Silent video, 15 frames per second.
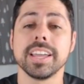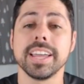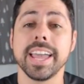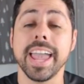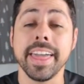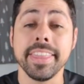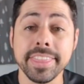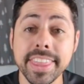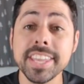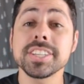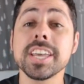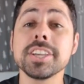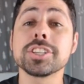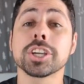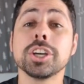And this
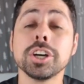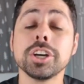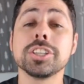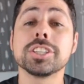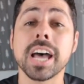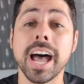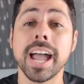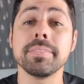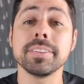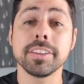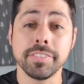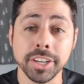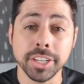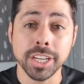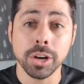is a good time in the
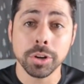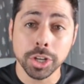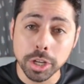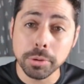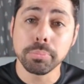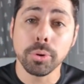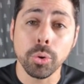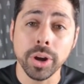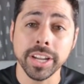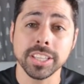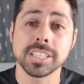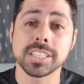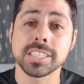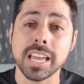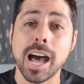video, a good point to
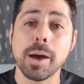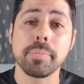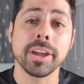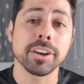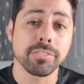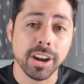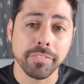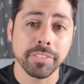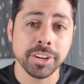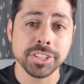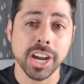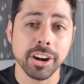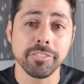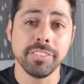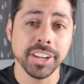stop and reference
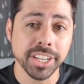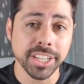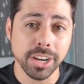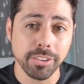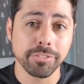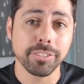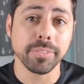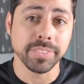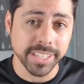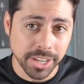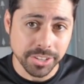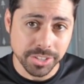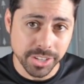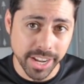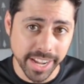our video from
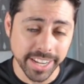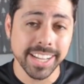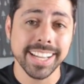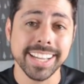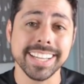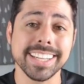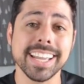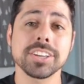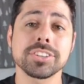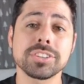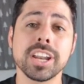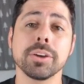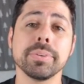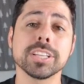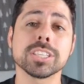yesterday.
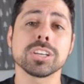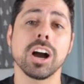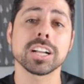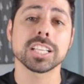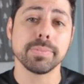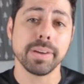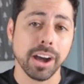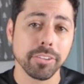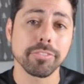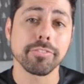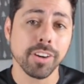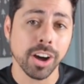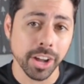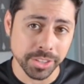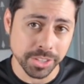Yesterday, we talked about
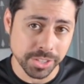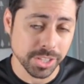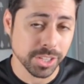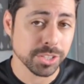funds.